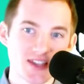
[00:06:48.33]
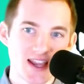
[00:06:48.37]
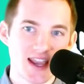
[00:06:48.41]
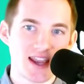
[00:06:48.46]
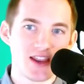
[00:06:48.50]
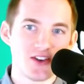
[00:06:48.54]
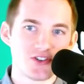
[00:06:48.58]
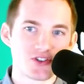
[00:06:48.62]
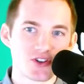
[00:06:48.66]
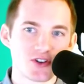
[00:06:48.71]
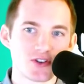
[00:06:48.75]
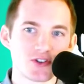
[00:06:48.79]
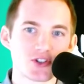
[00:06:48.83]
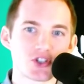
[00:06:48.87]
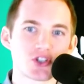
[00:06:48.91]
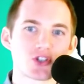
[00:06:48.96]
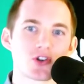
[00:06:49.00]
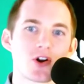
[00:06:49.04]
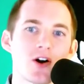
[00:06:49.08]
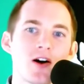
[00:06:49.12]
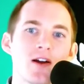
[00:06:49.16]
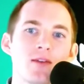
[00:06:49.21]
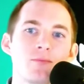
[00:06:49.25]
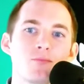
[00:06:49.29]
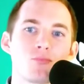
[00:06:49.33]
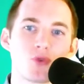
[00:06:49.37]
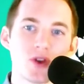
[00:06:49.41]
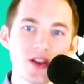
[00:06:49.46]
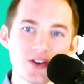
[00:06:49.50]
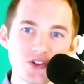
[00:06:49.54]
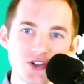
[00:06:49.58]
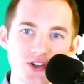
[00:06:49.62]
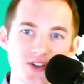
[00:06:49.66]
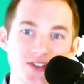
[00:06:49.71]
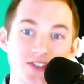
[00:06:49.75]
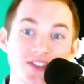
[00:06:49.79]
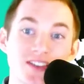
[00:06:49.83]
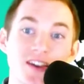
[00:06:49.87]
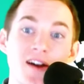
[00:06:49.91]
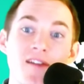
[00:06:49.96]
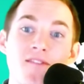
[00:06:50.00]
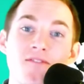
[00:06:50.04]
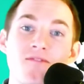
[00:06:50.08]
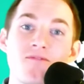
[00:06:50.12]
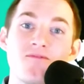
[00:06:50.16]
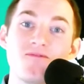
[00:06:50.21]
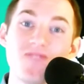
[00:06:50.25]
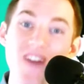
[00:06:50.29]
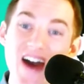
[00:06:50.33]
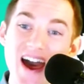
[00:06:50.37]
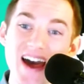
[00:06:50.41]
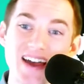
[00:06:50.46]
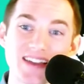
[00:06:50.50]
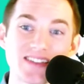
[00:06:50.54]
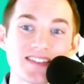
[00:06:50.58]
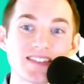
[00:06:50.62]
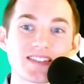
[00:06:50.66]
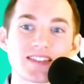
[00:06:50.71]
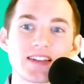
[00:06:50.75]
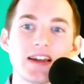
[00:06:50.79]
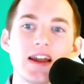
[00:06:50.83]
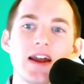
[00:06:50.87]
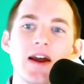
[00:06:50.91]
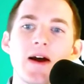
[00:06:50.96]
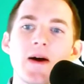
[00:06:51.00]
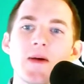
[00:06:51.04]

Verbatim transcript: agent Shaun Bridges confessed